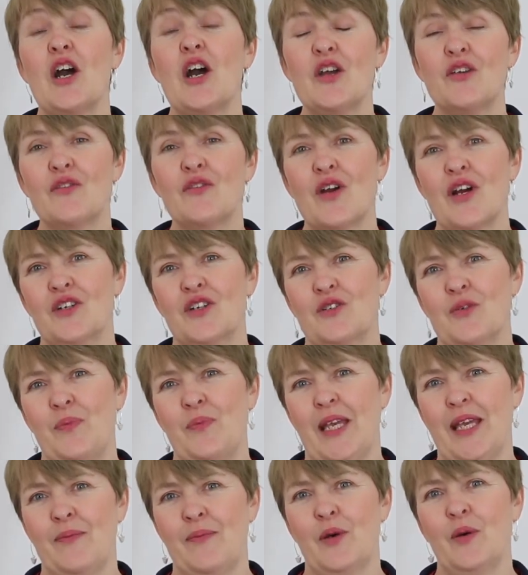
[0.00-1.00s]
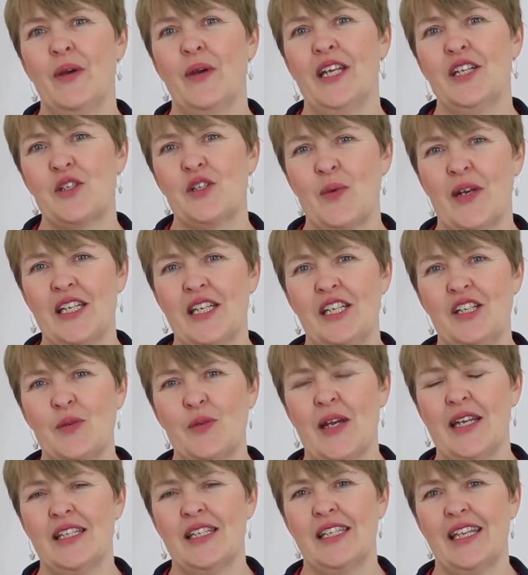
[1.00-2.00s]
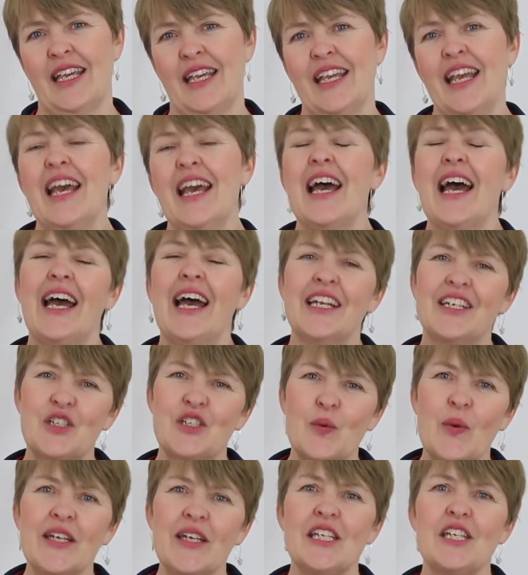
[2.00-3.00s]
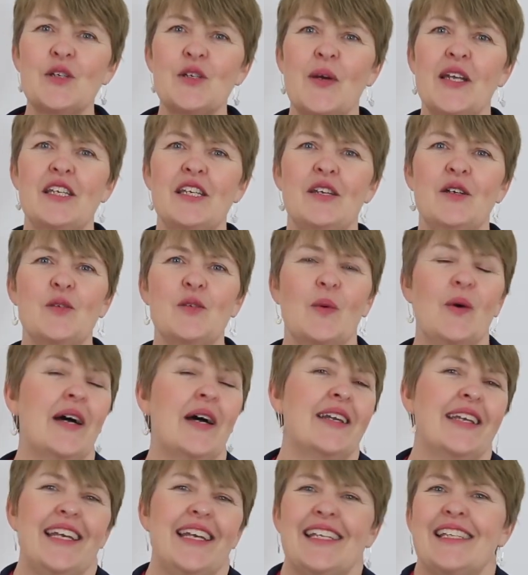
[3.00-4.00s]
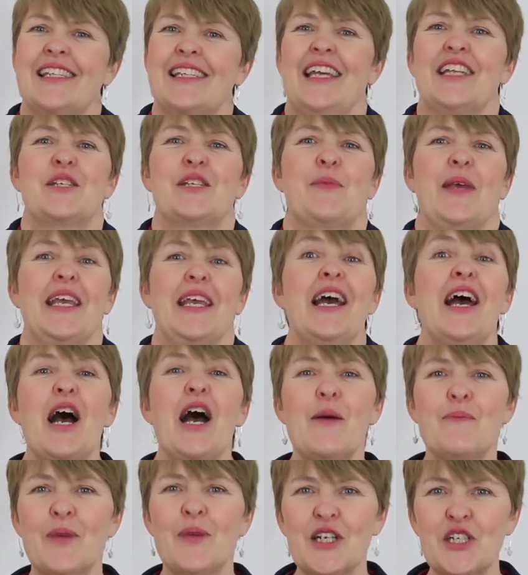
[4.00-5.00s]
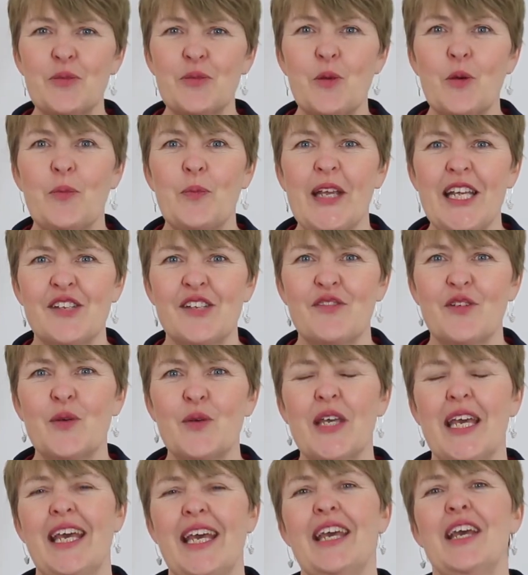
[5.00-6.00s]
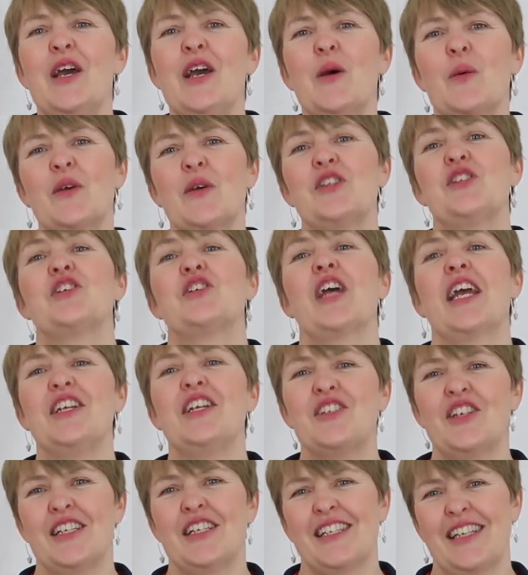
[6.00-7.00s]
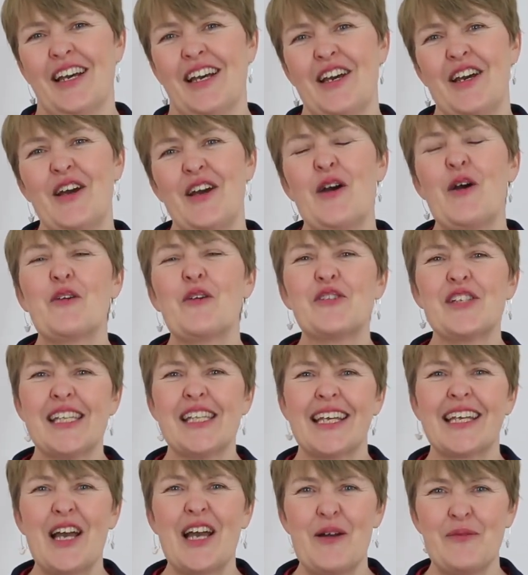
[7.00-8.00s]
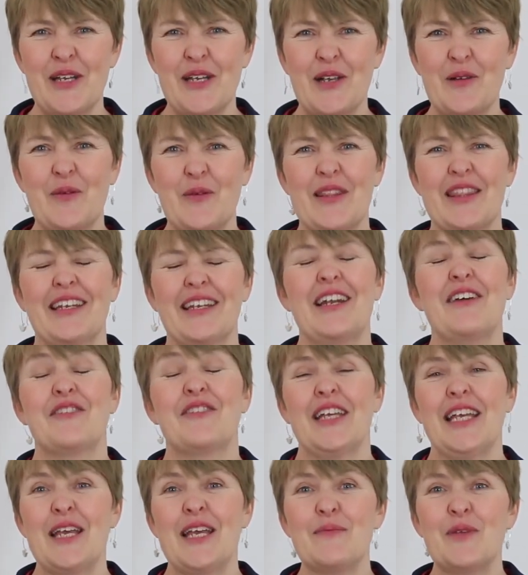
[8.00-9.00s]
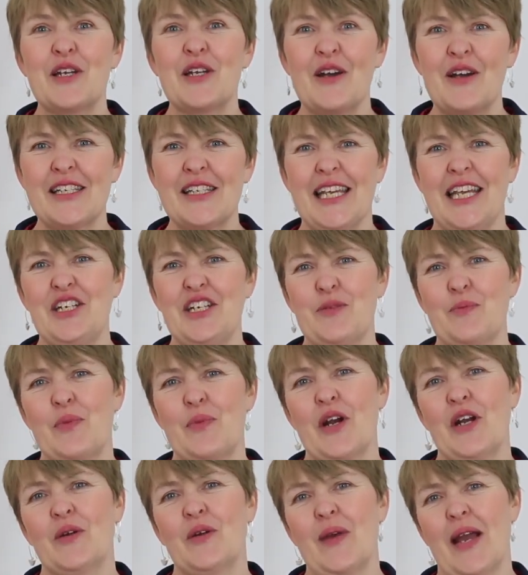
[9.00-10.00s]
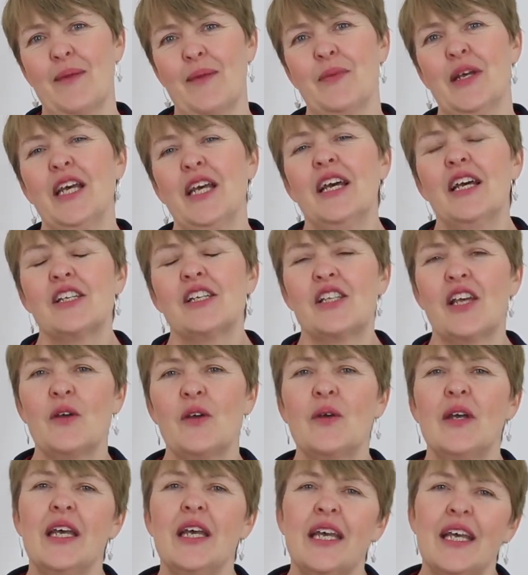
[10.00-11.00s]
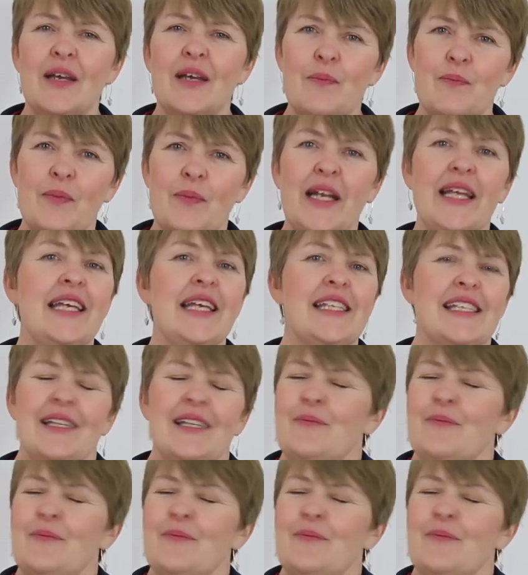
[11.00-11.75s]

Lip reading: over 100 people in 2020, and 2021 is set to be a much more peaceful year, with changes obviously coming with the lovely immunisation programme. So please